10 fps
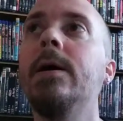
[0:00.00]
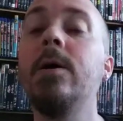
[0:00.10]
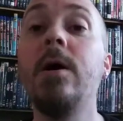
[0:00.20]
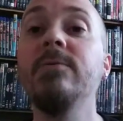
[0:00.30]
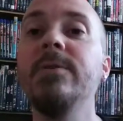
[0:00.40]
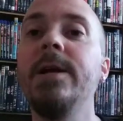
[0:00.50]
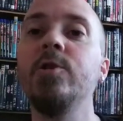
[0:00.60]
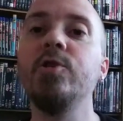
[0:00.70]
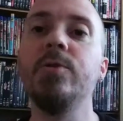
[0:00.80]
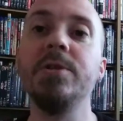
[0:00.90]

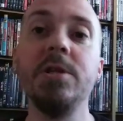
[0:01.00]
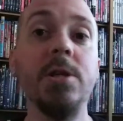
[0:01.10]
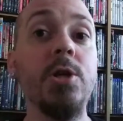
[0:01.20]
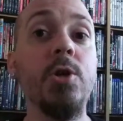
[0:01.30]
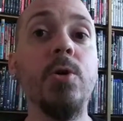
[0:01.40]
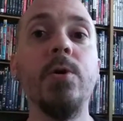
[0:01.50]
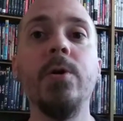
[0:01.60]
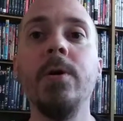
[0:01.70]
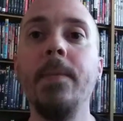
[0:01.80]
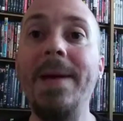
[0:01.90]
confidential,
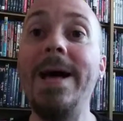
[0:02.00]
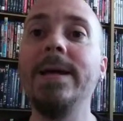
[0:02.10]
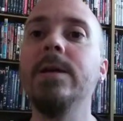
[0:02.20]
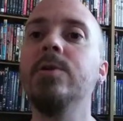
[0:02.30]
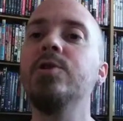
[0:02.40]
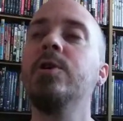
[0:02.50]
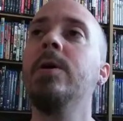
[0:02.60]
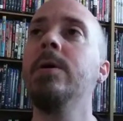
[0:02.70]
secure package,